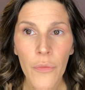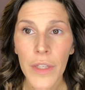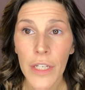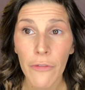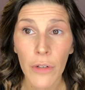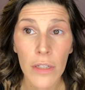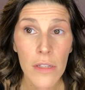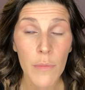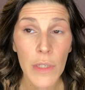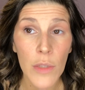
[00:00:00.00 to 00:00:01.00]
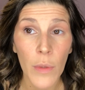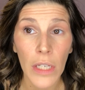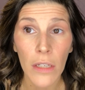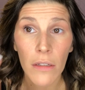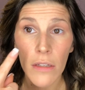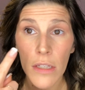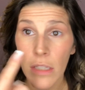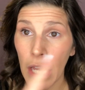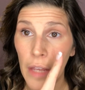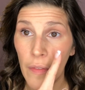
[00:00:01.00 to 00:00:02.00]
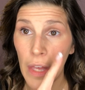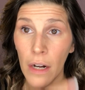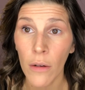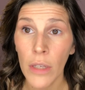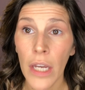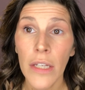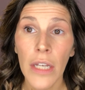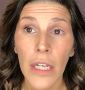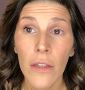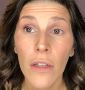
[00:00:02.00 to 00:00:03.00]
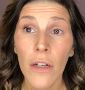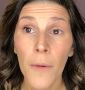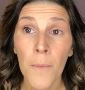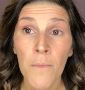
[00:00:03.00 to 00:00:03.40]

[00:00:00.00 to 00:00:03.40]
the difference between this eye and that. Oh yeah, you can, look.